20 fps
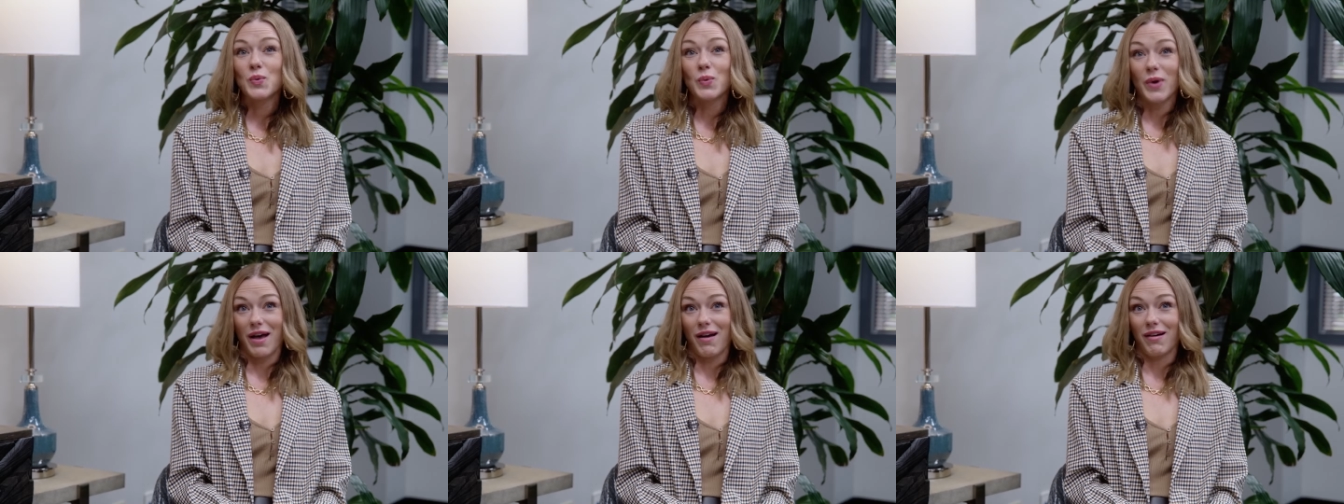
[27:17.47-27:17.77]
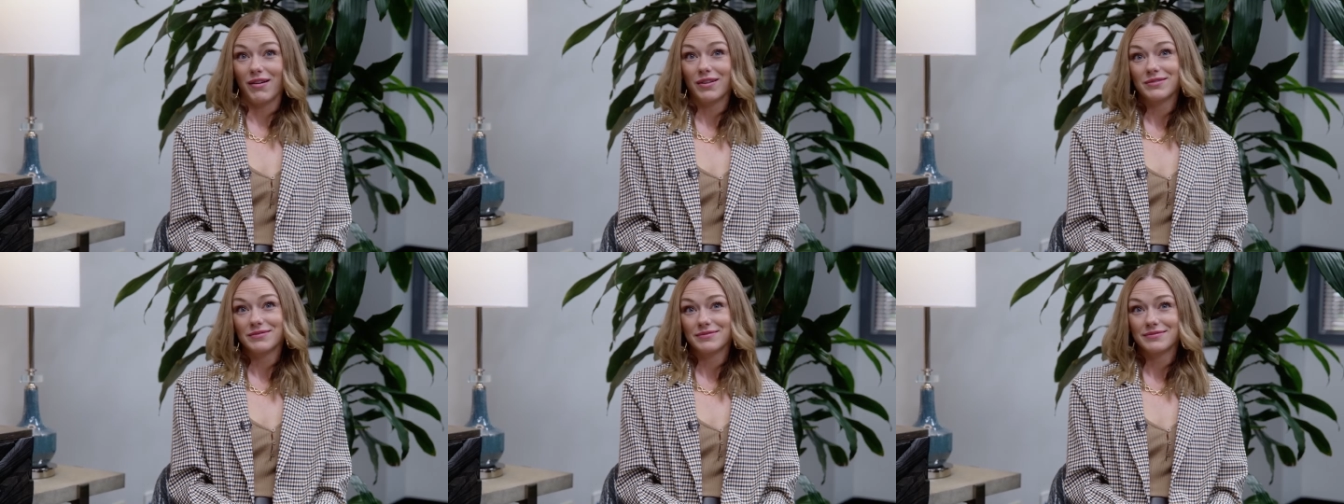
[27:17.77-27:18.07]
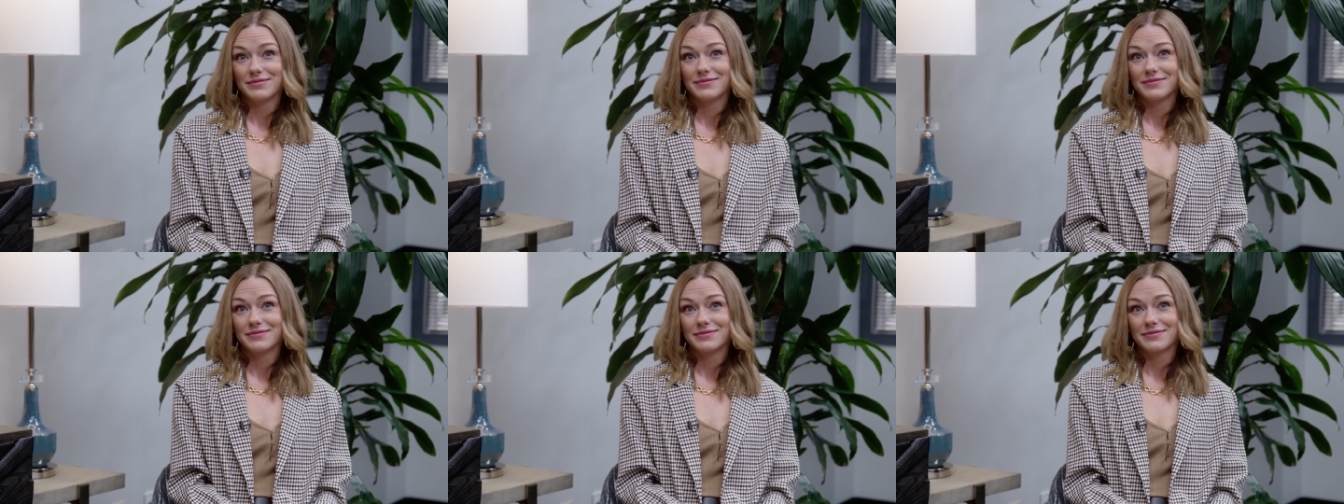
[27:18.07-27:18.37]
Well,
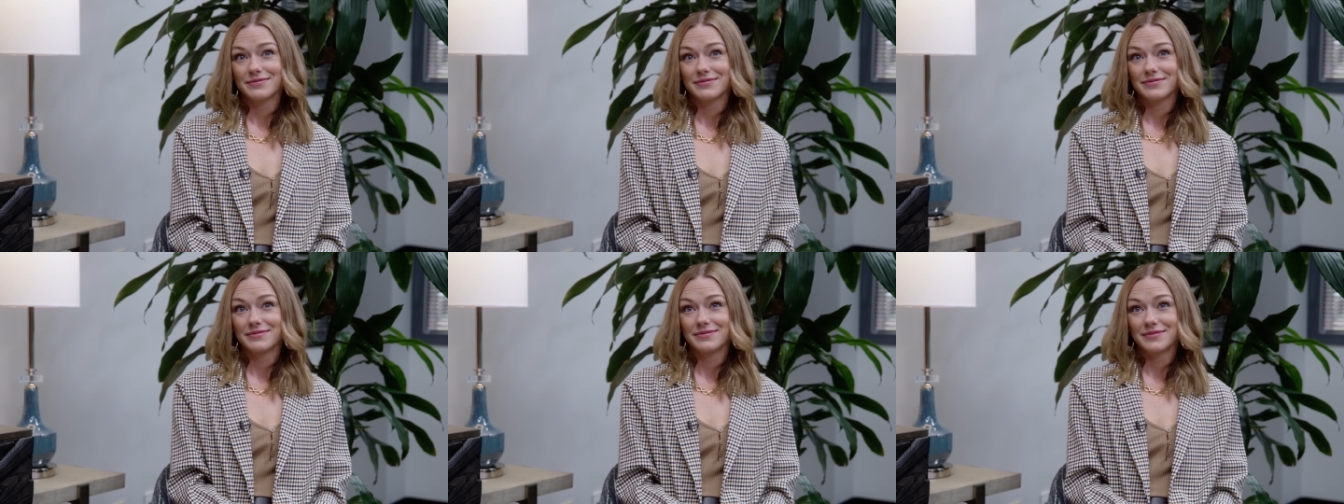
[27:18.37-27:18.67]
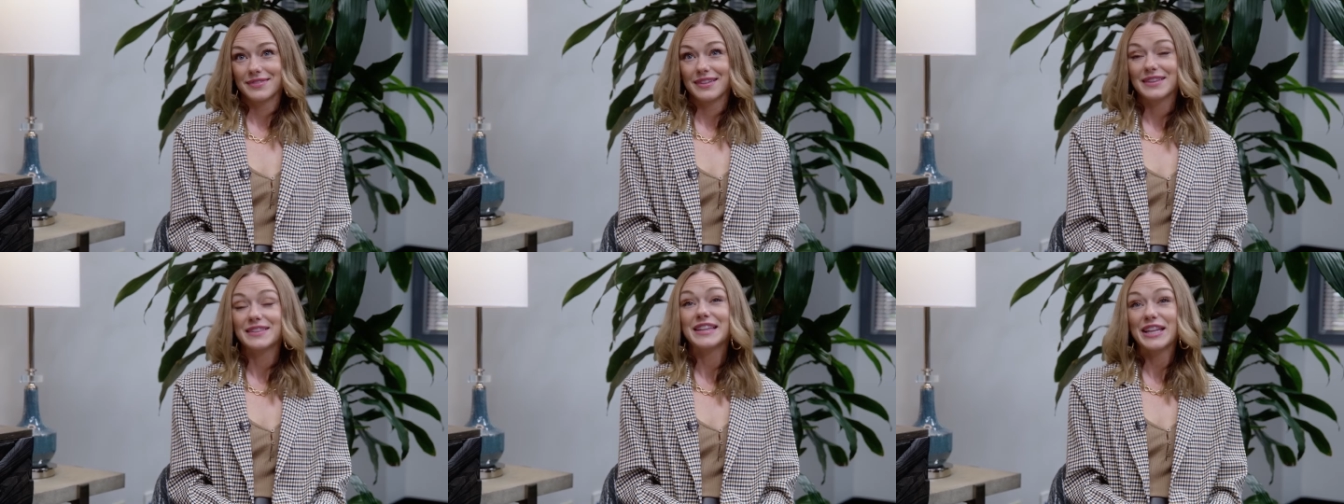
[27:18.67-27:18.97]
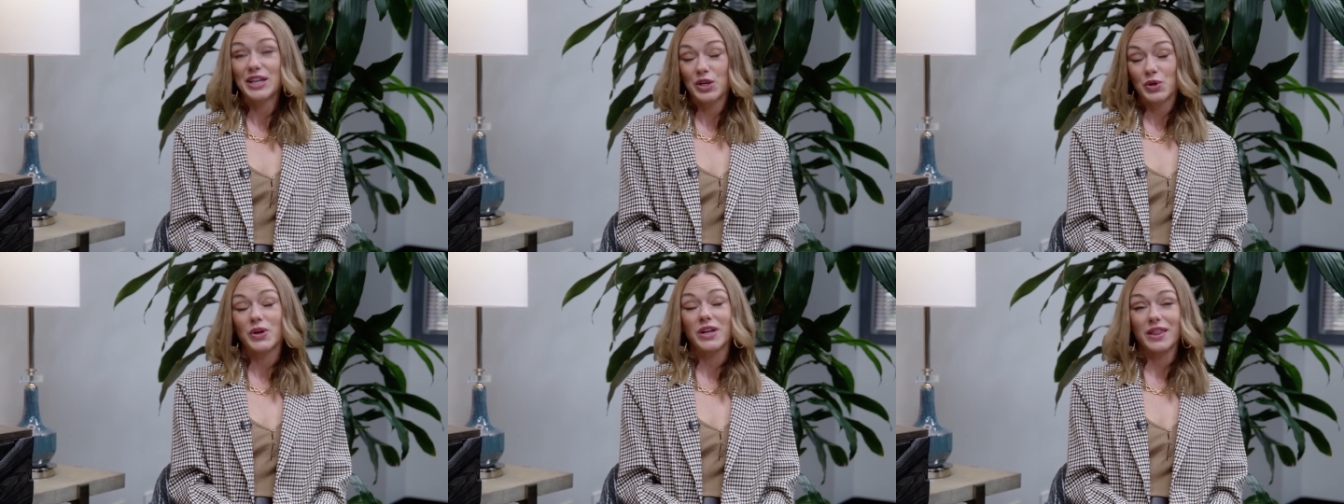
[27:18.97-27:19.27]

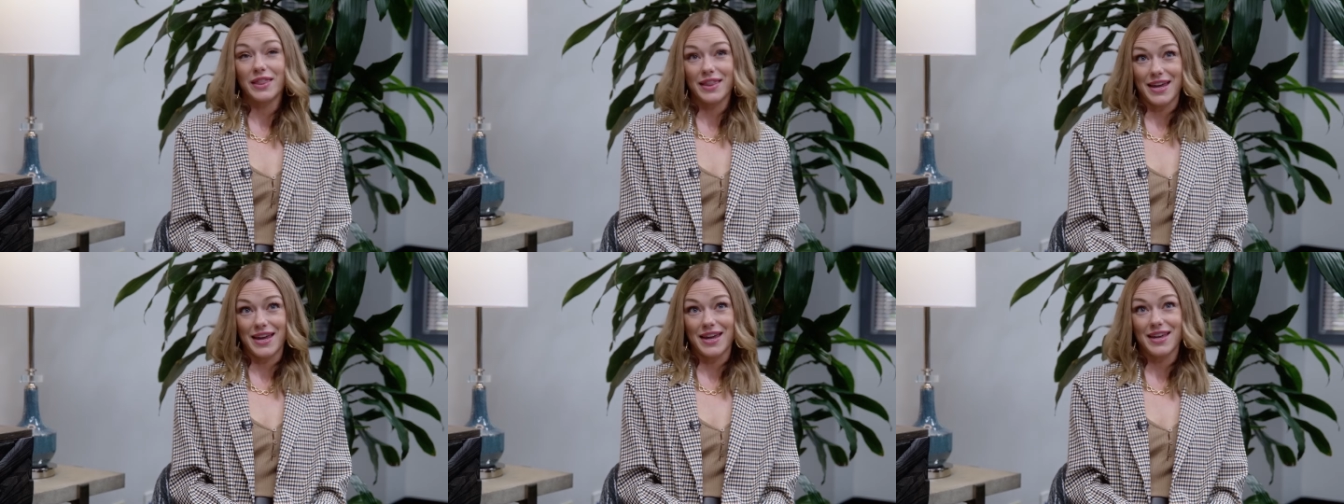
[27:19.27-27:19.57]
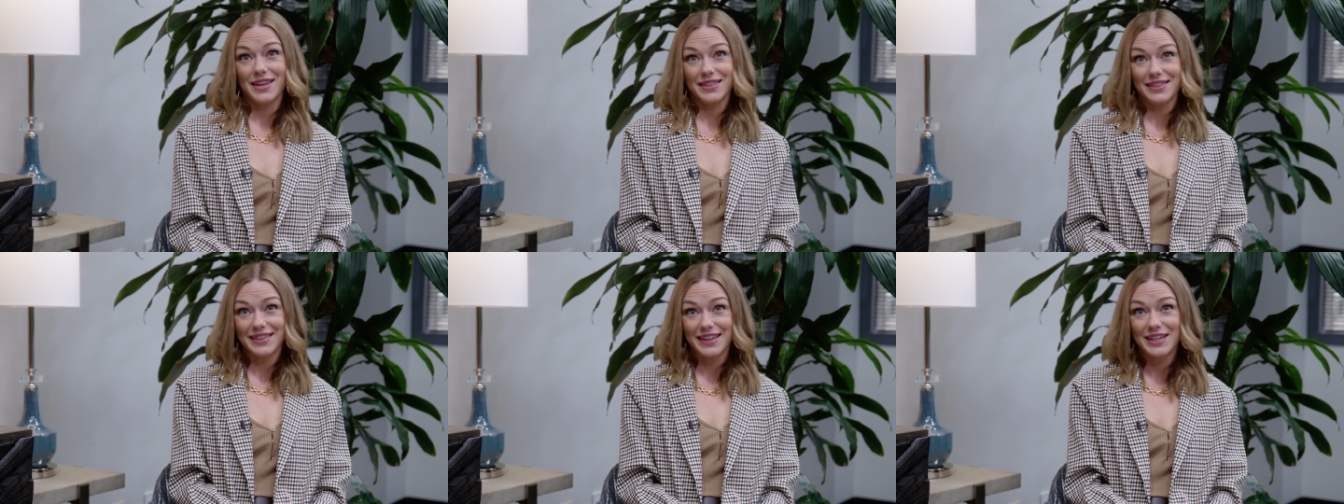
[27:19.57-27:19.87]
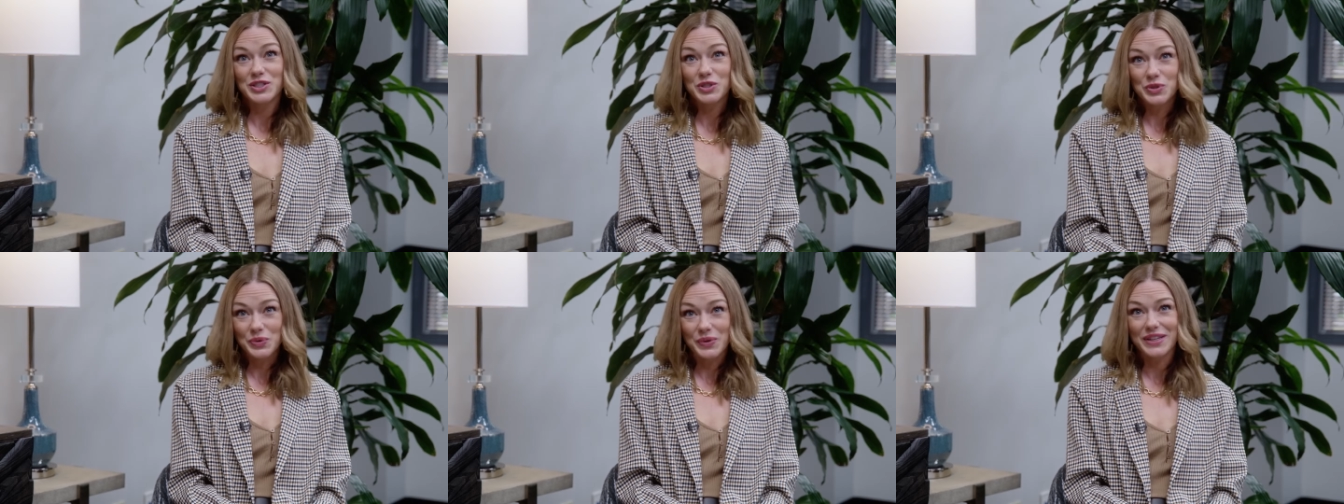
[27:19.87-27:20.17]
literally,
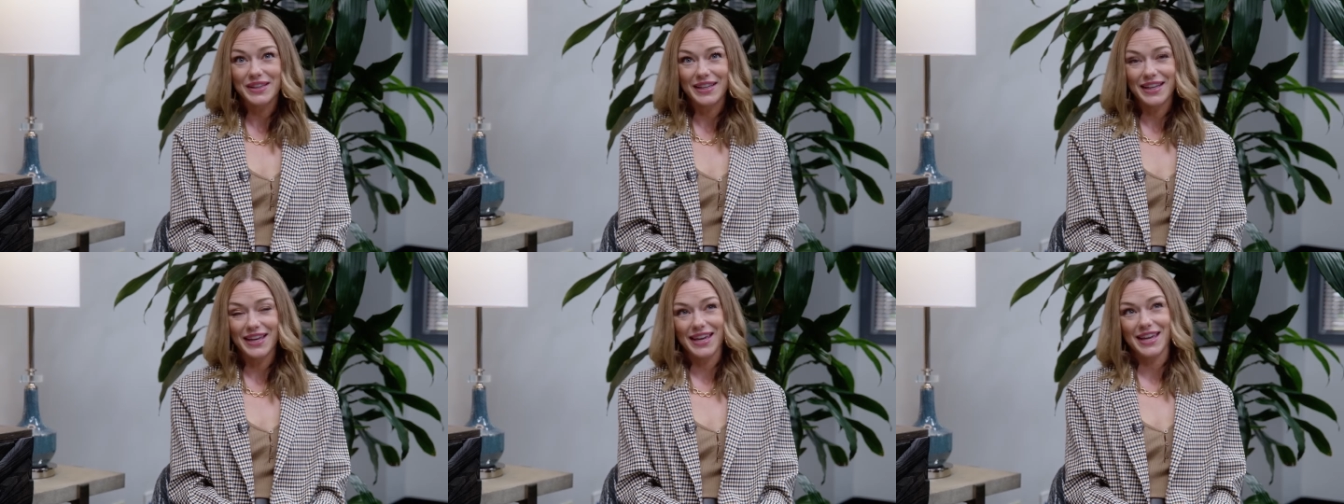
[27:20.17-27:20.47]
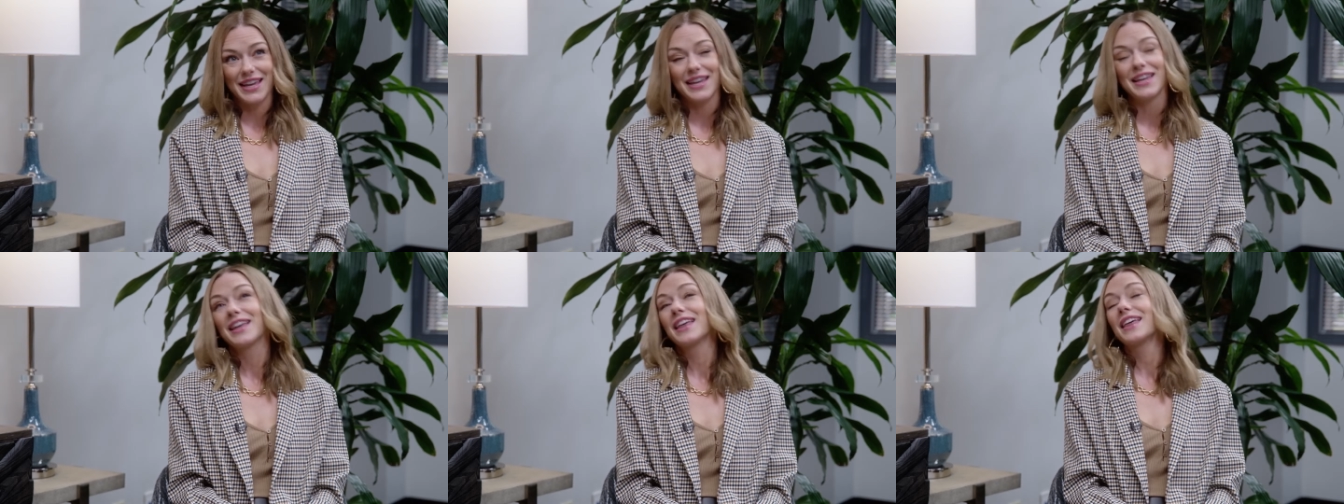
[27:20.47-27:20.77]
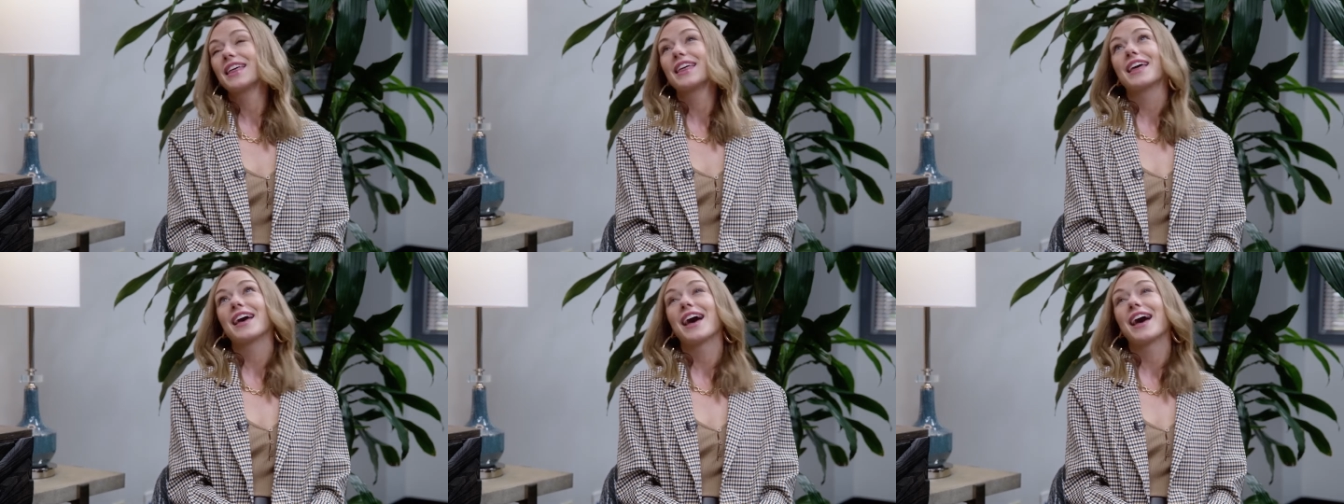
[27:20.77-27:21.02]
literally,